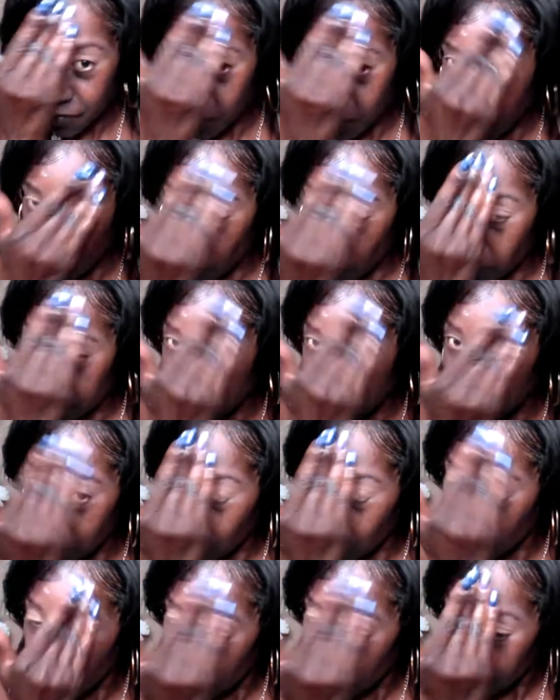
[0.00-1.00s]
at
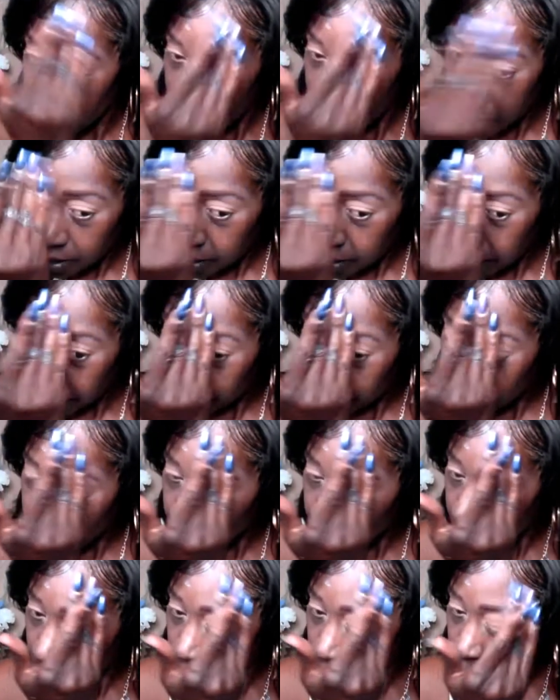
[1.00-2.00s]
Sephora. So,
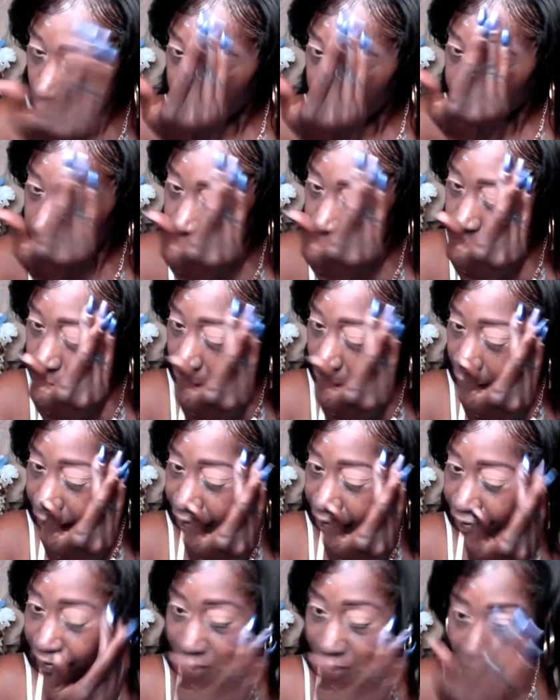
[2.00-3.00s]
if you want
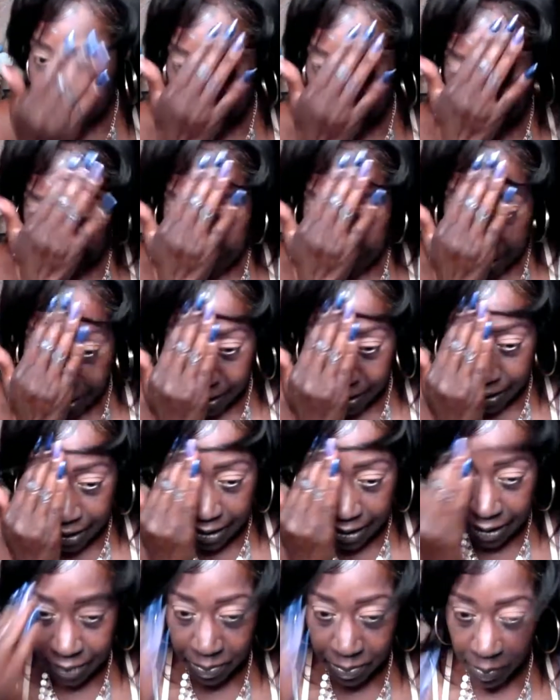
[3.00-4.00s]
to invest
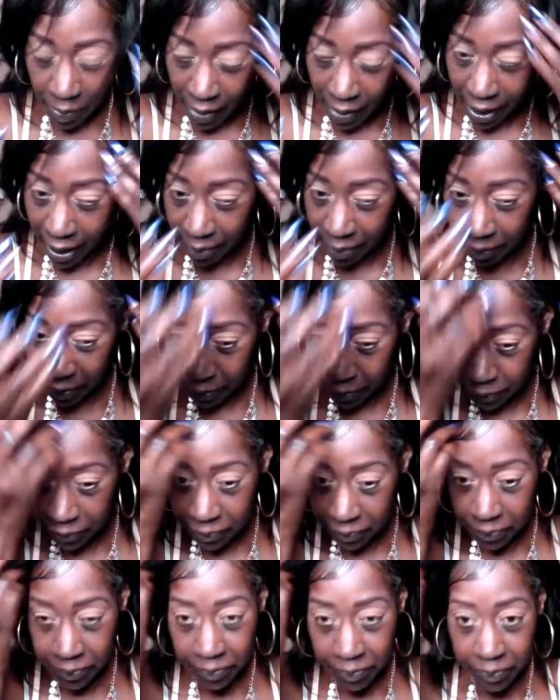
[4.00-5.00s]
in this
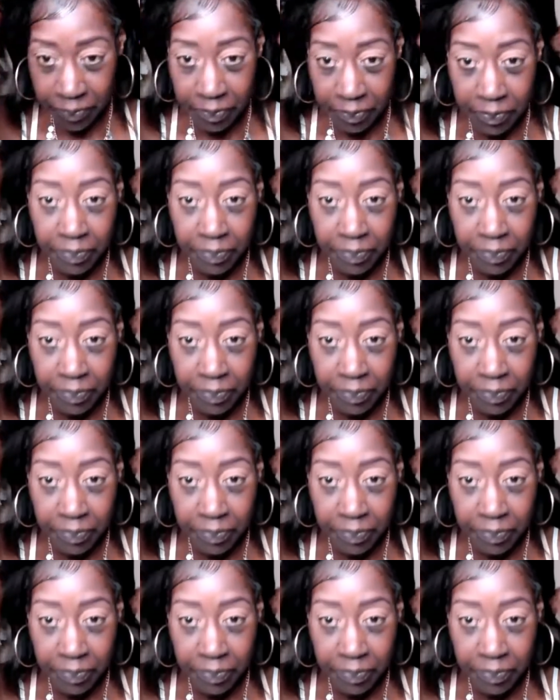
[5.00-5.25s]
primer,